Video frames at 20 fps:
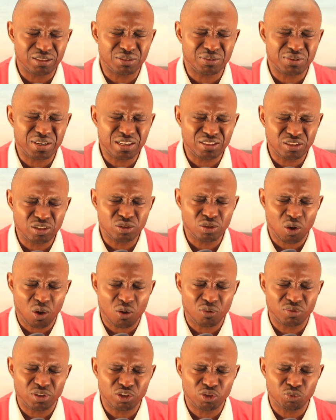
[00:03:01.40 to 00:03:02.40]
reason
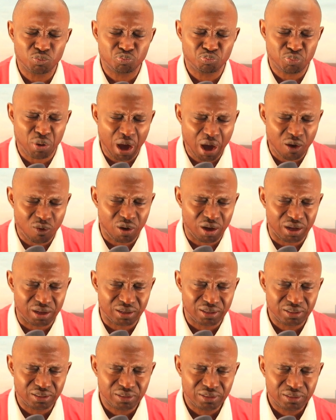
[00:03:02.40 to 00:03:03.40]
of this power
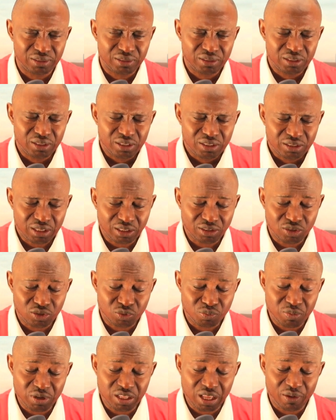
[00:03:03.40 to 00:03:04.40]
that
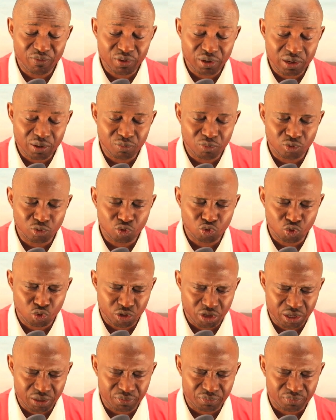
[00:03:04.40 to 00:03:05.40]
is made available
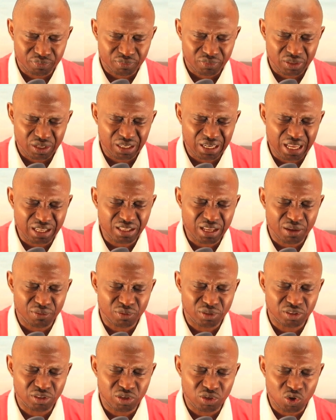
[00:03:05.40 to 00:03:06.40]
today, let
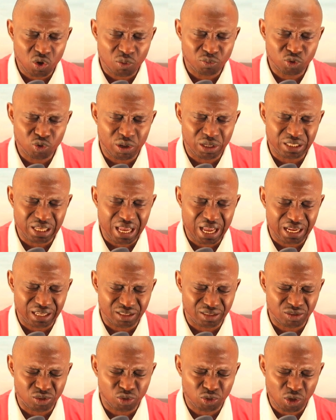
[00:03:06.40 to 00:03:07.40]
everything come to an
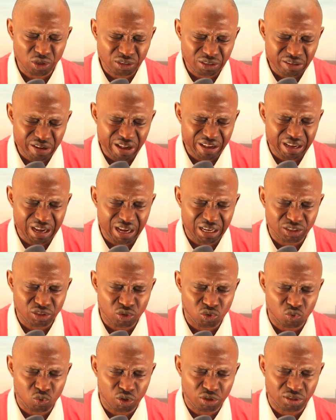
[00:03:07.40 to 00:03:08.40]
end. Just like as
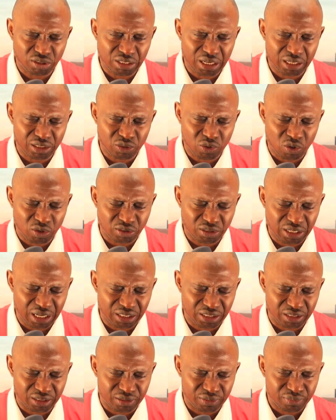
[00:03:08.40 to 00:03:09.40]
it was said
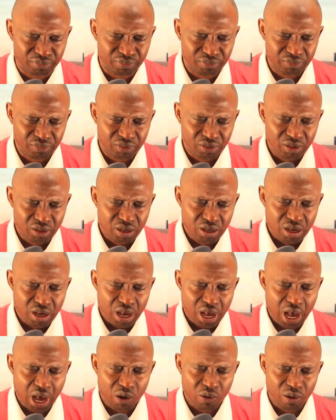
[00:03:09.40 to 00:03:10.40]
concerning
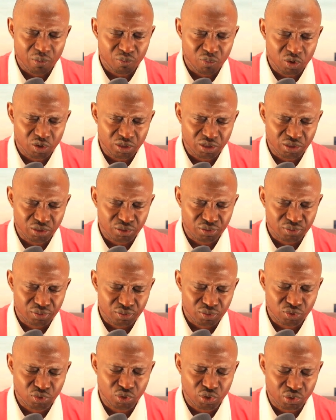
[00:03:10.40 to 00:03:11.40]
our mother,
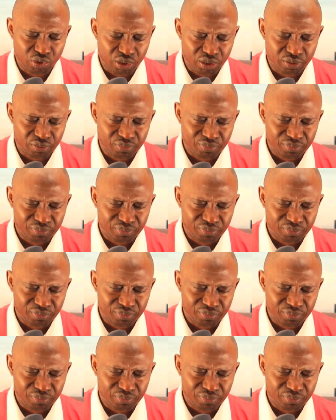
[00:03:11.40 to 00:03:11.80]
Sarah,